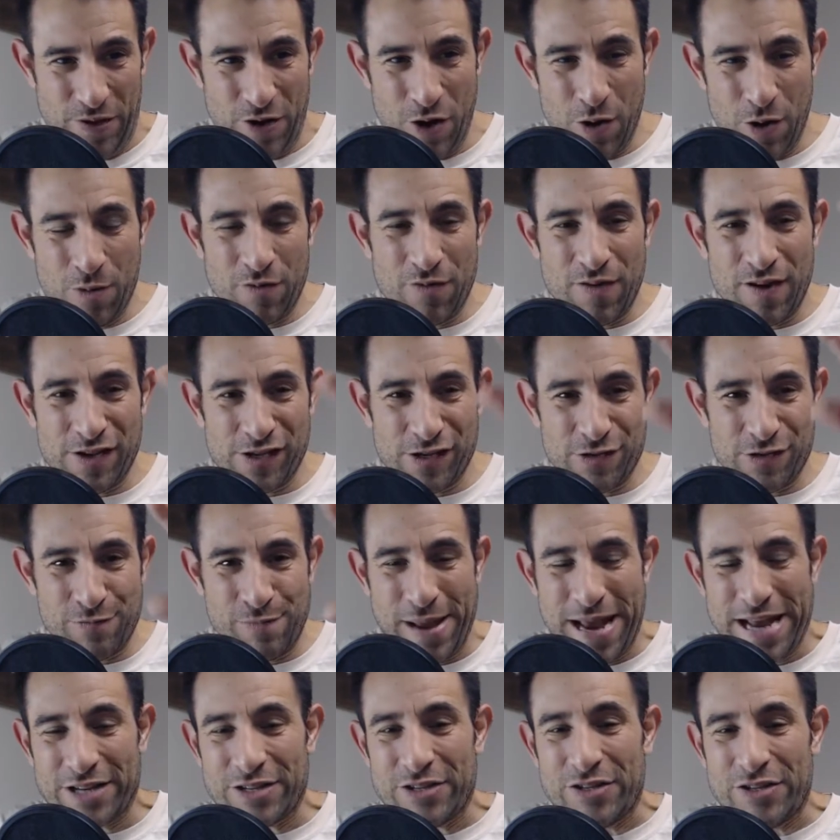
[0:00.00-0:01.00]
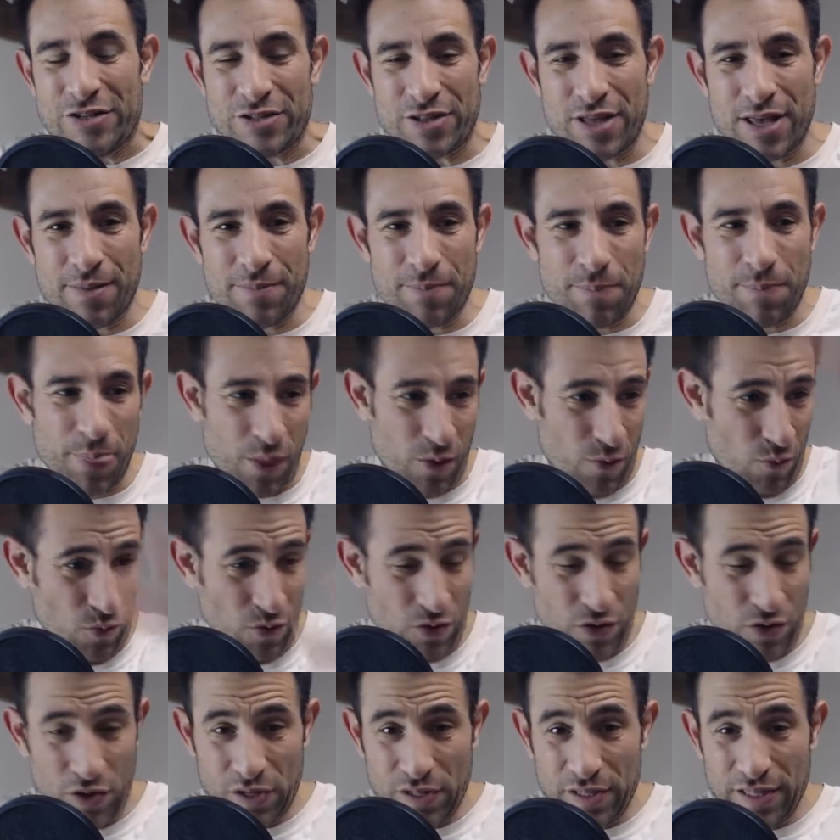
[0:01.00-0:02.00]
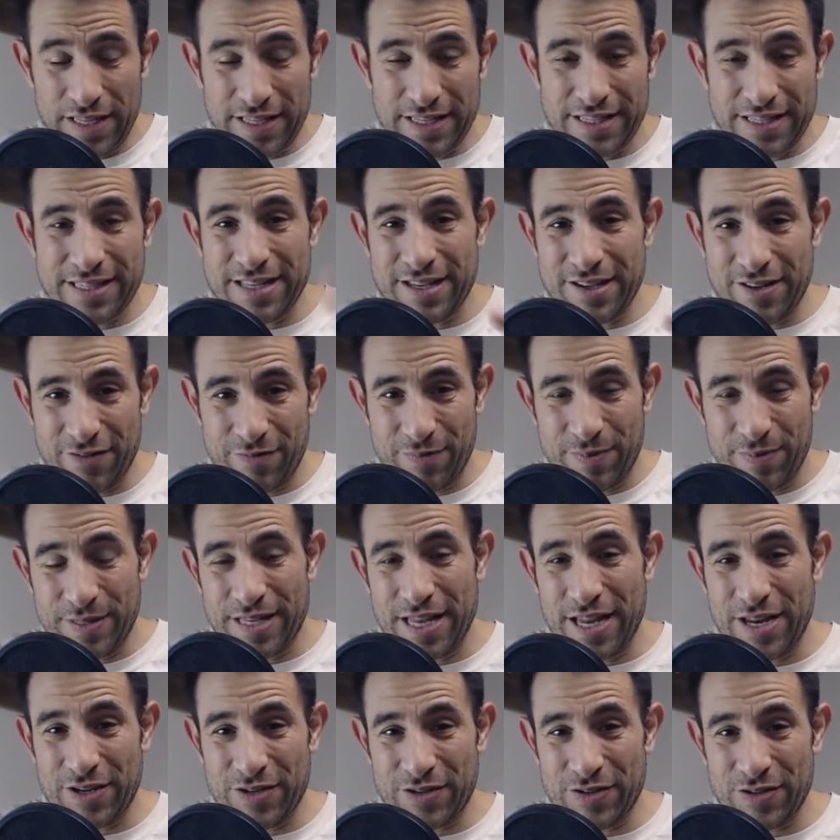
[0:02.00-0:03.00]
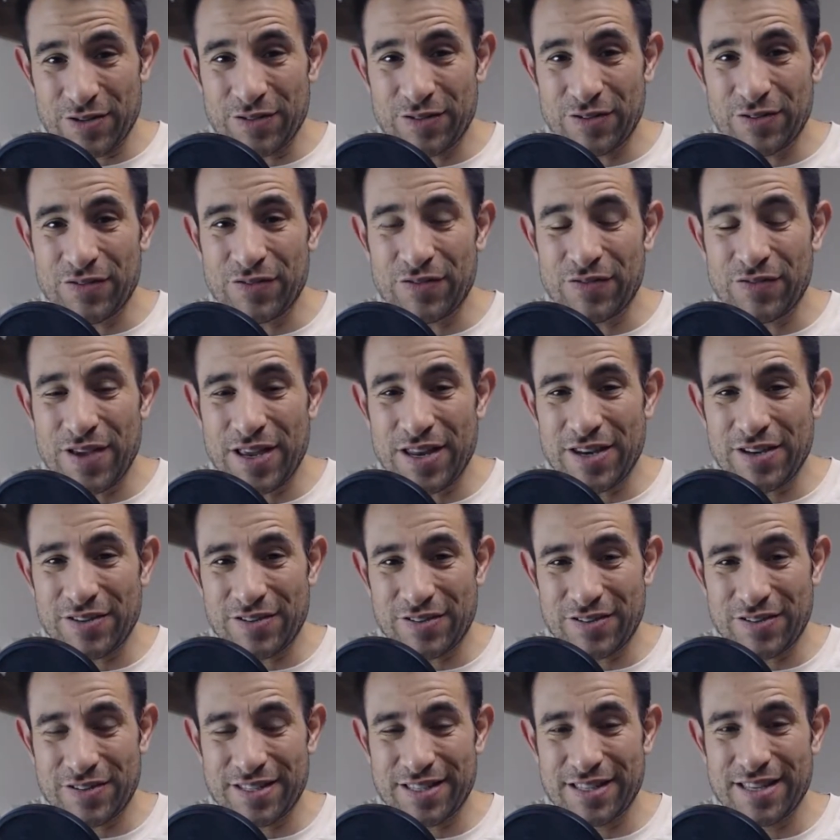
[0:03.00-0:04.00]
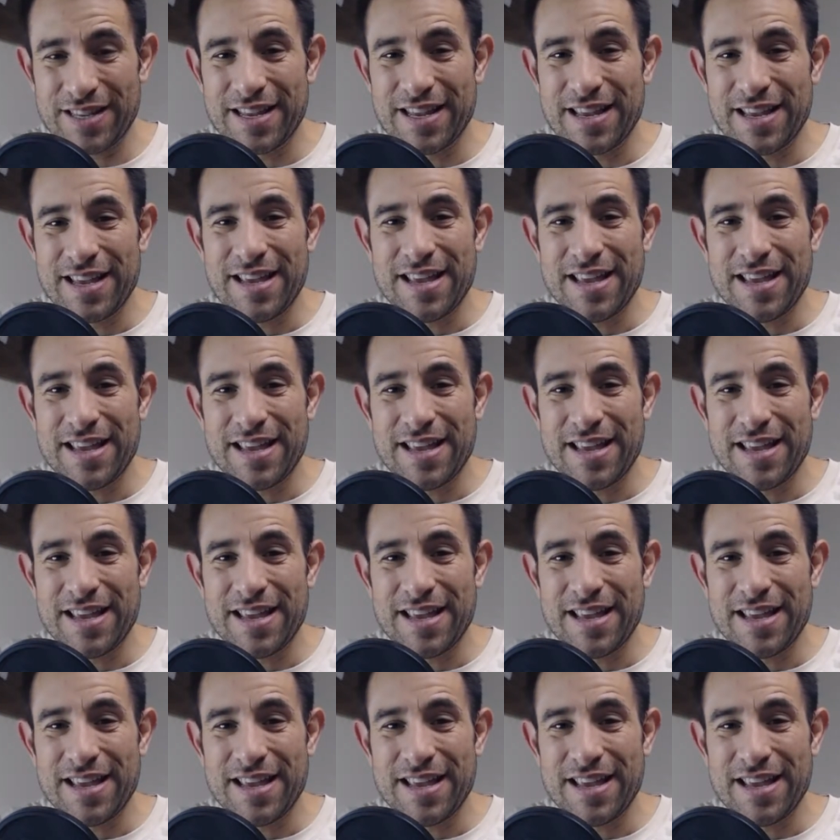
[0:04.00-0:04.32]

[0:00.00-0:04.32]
HomeAdvisor matches them with a list of potential vendors,